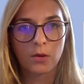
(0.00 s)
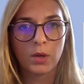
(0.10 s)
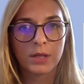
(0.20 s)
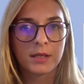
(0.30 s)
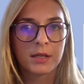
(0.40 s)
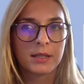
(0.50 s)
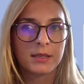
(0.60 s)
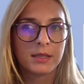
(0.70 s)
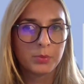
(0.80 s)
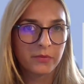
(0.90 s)
What are
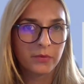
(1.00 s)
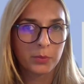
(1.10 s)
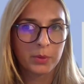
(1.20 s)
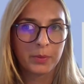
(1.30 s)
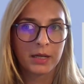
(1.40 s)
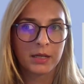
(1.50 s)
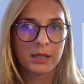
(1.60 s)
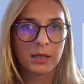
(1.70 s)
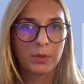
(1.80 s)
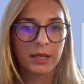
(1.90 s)
the tips for
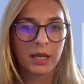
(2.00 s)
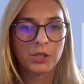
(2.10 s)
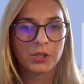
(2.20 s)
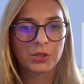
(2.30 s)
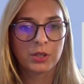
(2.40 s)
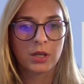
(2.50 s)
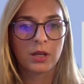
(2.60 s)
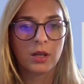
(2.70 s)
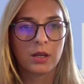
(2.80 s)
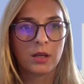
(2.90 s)
preparing the application?
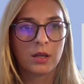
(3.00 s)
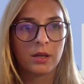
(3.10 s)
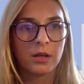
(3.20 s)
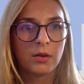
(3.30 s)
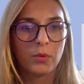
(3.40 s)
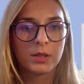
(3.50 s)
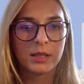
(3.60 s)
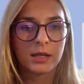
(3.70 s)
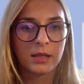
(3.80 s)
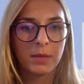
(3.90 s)

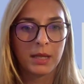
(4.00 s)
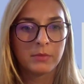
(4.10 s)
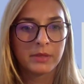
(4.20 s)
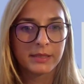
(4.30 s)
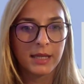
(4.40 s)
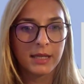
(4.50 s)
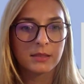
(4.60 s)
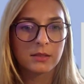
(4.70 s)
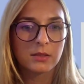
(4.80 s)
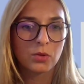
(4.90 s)
What are the main
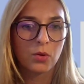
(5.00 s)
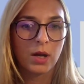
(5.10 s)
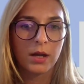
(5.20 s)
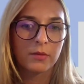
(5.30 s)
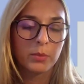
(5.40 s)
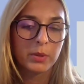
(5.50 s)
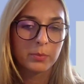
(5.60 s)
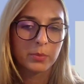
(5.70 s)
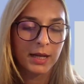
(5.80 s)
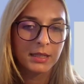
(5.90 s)
mistakes? So I will be
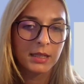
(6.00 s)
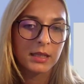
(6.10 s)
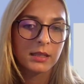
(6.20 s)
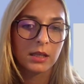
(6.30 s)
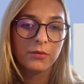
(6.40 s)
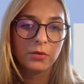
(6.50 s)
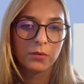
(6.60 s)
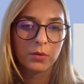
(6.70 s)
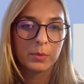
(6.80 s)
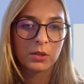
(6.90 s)
providing it. If
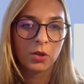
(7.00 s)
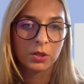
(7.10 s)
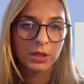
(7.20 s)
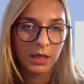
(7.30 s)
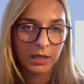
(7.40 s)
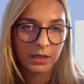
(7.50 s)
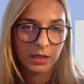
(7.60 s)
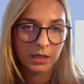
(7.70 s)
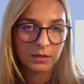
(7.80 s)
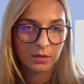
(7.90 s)
you will be not
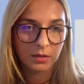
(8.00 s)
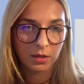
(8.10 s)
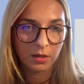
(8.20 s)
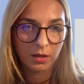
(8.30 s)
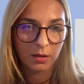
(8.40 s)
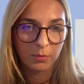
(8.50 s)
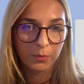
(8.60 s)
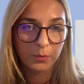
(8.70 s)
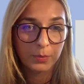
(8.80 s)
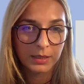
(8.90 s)
hearing it,
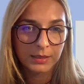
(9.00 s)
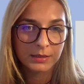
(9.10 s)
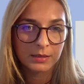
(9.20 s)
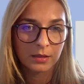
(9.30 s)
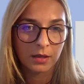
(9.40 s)
please